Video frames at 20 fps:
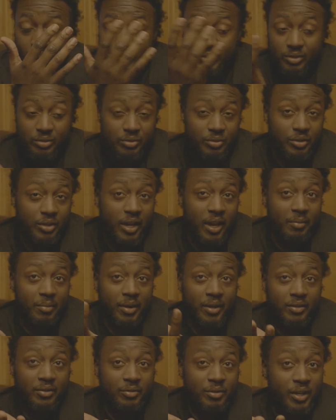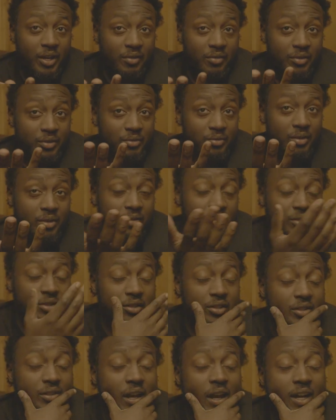Shoot, you can make it whatever you want.
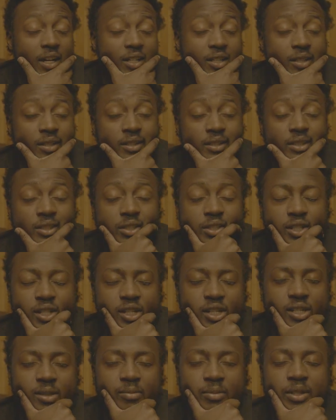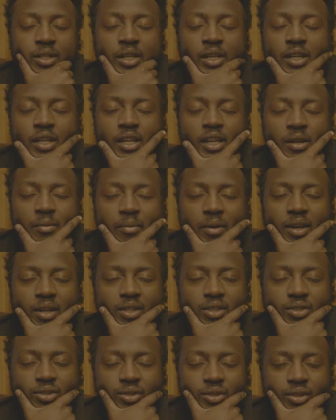Just I'll go Instagram and make
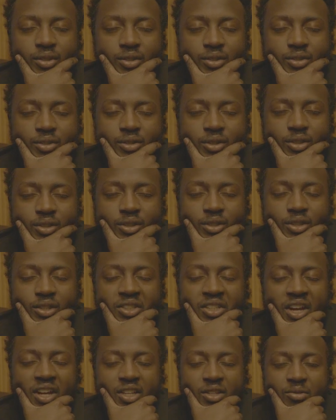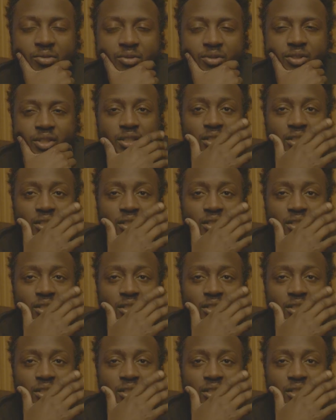sure, you know, this is how you want.